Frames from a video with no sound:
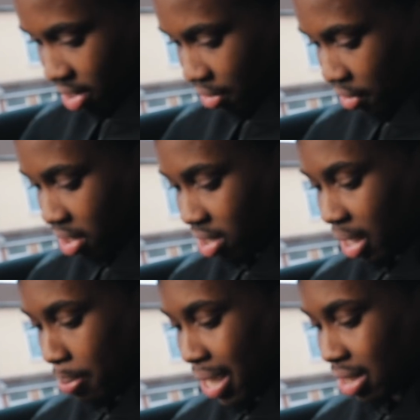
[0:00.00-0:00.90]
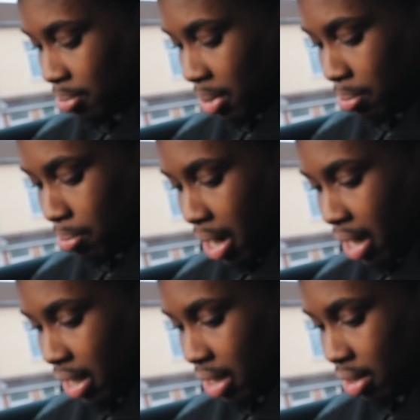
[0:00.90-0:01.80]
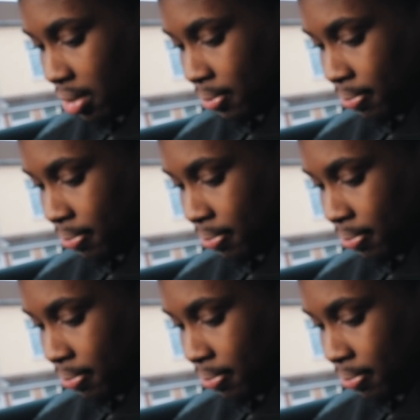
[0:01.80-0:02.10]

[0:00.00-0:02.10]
If he doesn't get back to me by